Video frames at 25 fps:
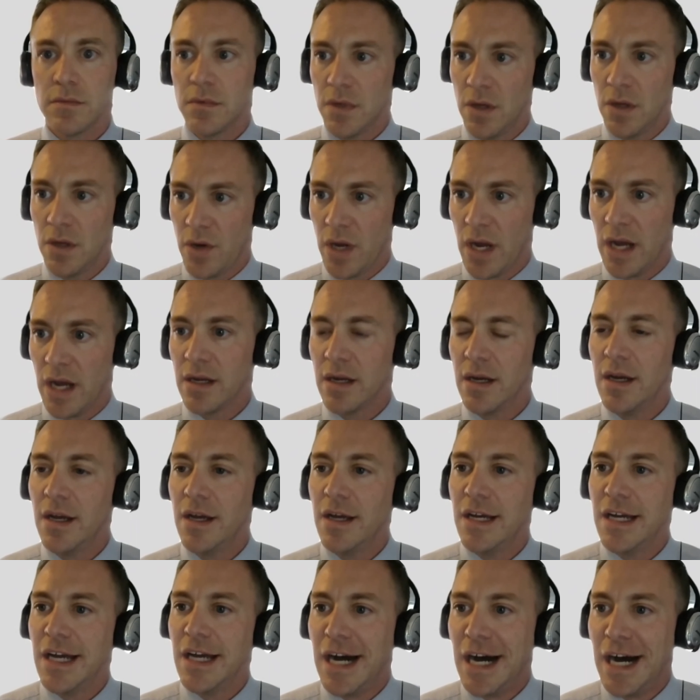Okay.
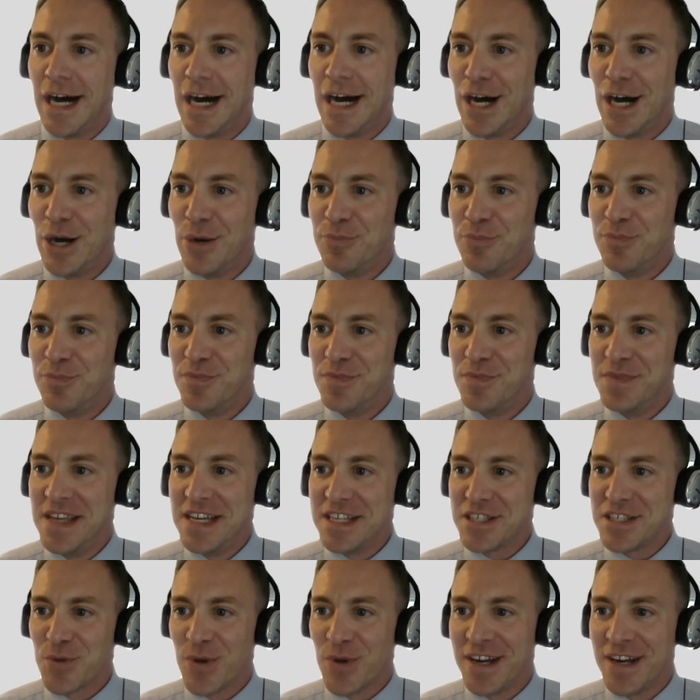
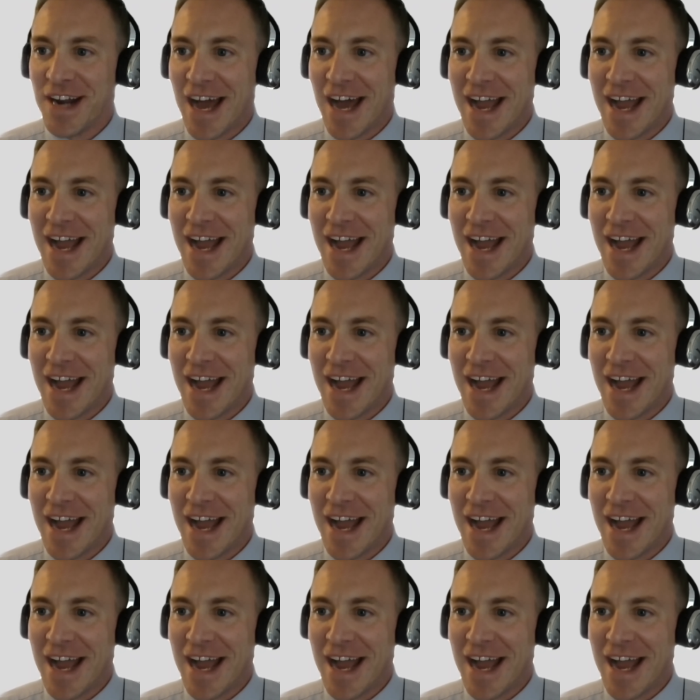This one,